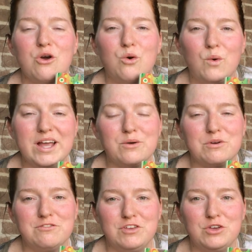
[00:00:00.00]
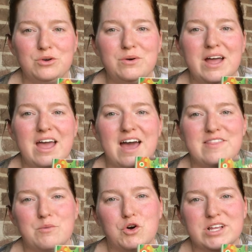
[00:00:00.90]
quick review
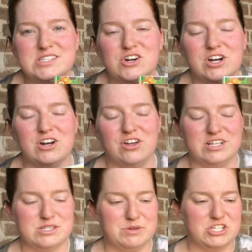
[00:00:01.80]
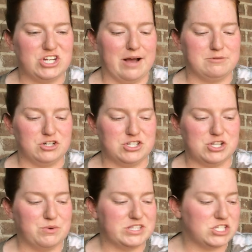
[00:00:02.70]
and then we'll get started on this week's chapters.
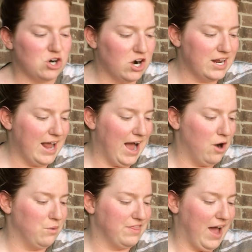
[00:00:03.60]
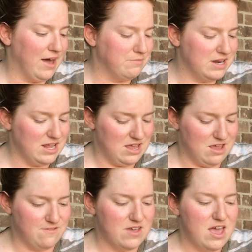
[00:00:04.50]
So it started out with Adam and
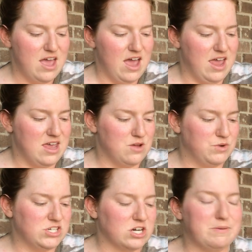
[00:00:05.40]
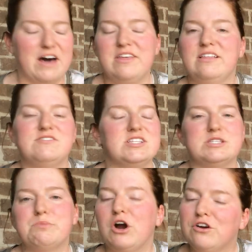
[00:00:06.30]
Eve, and we talked about how they lived in
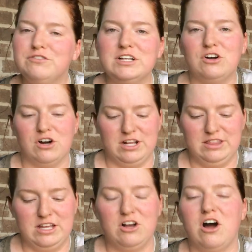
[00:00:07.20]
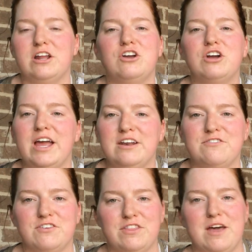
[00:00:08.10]
this perfect garden that God had created
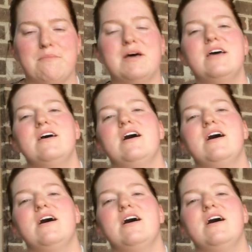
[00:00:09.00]
for them,